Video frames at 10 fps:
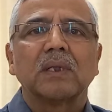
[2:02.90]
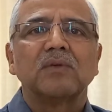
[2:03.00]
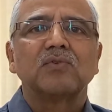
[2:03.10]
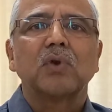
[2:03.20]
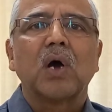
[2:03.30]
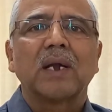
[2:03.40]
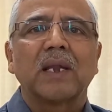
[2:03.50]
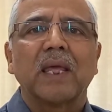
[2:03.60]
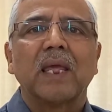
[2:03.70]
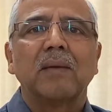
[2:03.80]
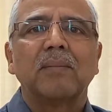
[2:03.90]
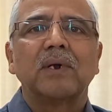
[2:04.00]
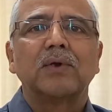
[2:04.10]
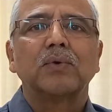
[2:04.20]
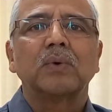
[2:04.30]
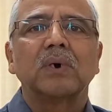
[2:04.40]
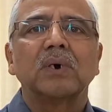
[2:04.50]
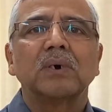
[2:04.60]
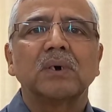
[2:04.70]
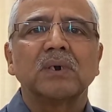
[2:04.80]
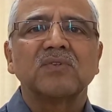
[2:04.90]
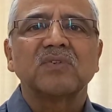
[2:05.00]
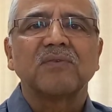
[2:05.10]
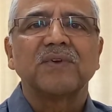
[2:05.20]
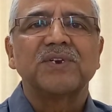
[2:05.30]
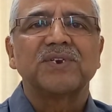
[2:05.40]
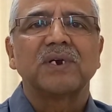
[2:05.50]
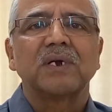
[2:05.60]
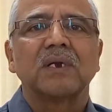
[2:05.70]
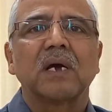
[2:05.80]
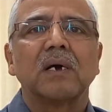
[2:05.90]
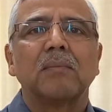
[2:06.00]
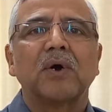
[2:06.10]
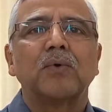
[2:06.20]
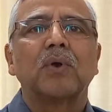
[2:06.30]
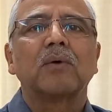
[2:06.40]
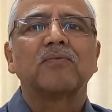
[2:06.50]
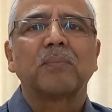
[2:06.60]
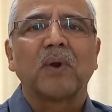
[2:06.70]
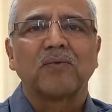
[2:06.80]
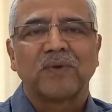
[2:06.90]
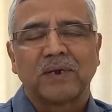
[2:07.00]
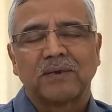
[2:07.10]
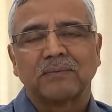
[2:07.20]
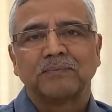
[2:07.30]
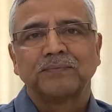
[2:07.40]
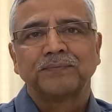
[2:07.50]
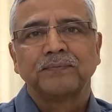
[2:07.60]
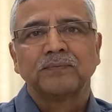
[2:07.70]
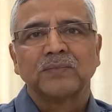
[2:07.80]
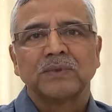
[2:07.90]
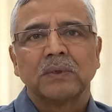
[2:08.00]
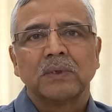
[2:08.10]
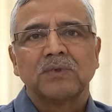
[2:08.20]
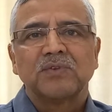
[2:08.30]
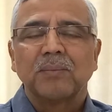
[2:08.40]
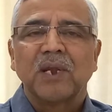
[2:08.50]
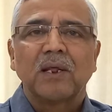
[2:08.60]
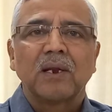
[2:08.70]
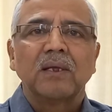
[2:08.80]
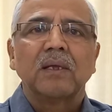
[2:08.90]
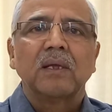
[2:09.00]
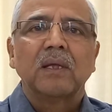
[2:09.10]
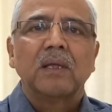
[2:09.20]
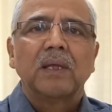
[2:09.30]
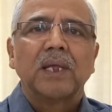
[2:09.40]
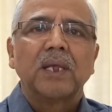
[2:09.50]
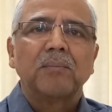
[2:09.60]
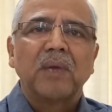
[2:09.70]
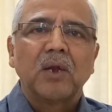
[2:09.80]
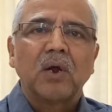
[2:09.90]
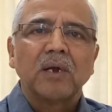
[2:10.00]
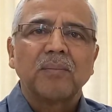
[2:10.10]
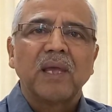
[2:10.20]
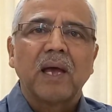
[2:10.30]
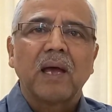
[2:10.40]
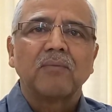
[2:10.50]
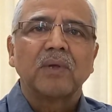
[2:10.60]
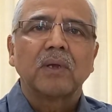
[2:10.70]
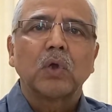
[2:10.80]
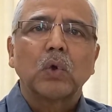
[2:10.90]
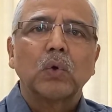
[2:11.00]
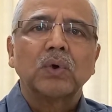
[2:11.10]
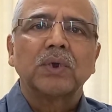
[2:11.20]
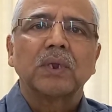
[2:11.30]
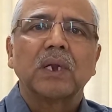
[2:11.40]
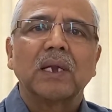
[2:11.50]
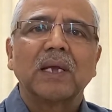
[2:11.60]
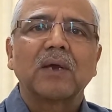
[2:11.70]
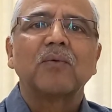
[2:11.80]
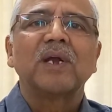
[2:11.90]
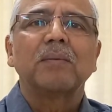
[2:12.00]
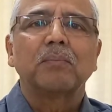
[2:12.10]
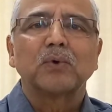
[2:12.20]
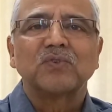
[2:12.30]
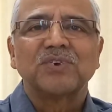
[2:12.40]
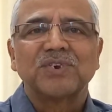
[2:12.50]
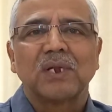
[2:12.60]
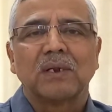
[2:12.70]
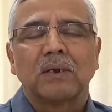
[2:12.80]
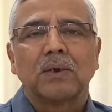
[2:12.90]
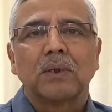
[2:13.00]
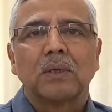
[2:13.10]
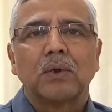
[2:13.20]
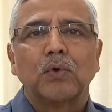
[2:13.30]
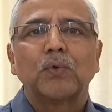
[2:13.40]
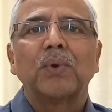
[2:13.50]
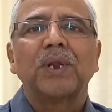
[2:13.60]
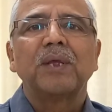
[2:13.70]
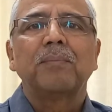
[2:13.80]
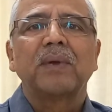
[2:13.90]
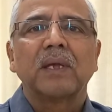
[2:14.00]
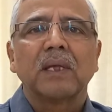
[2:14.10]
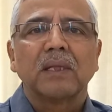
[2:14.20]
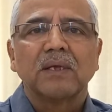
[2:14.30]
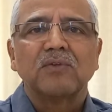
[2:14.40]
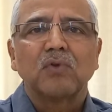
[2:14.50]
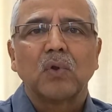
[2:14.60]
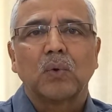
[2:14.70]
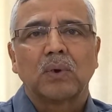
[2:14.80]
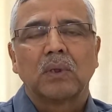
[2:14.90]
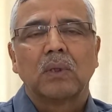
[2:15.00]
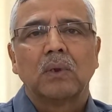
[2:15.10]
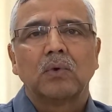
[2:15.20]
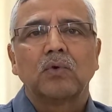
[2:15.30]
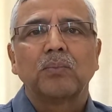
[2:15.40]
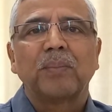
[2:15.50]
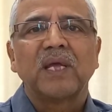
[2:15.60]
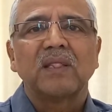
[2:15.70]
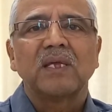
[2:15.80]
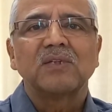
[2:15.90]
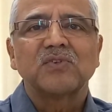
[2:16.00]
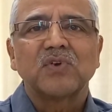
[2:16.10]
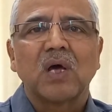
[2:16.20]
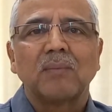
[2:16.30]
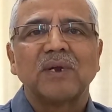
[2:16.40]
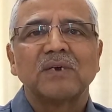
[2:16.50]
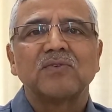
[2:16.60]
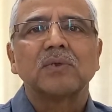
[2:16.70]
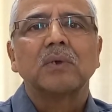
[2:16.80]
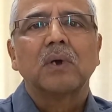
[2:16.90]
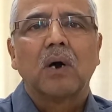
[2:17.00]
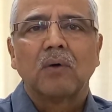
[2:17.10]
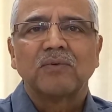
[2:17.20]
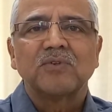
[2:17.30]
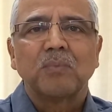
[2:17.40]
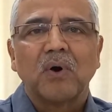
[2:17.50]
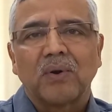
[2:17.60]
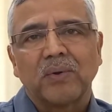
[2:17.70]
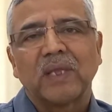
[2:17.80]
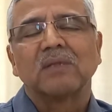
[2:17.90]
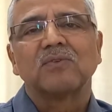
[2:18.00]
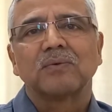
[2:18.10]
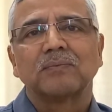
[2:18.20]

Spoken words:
is not able to earn sufficient amount of profit. Similarly, he may not be having good liquid position to repay his loan, to pay the installments of his borrowings.